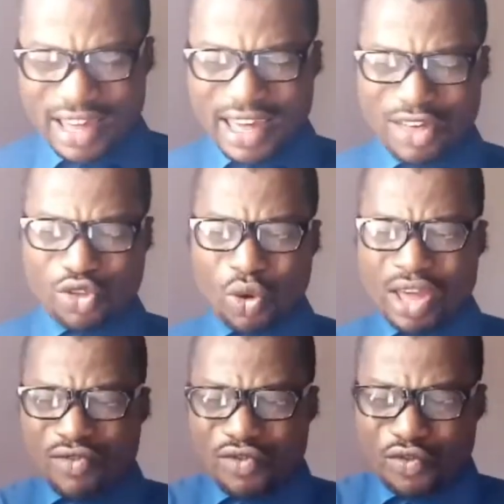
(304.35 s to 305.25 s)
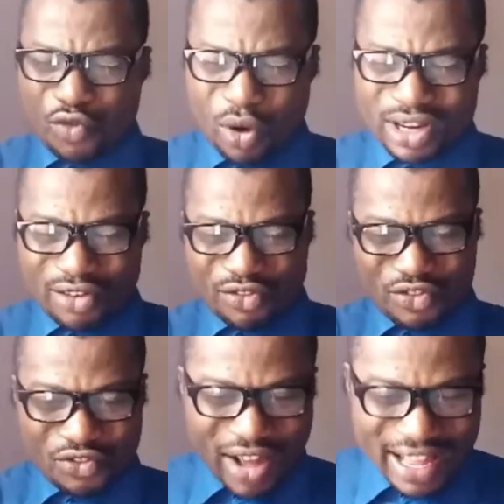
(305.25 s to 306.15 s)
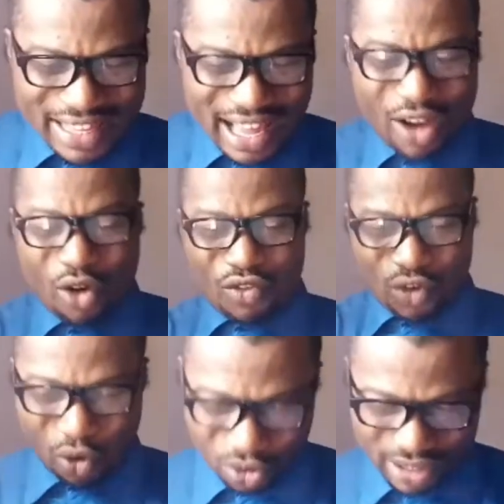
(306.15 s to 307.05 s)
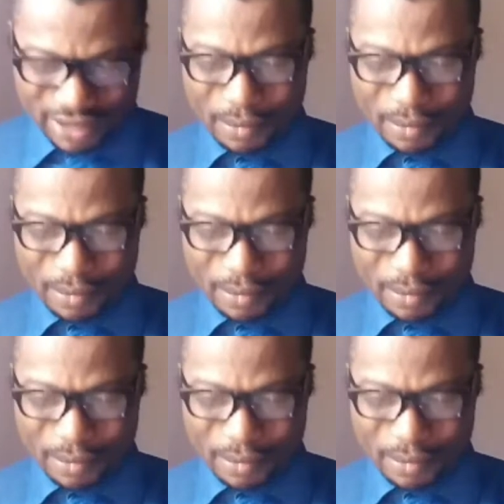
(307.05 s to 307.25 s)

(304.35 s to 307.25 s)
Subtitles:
is to invoke the fire of God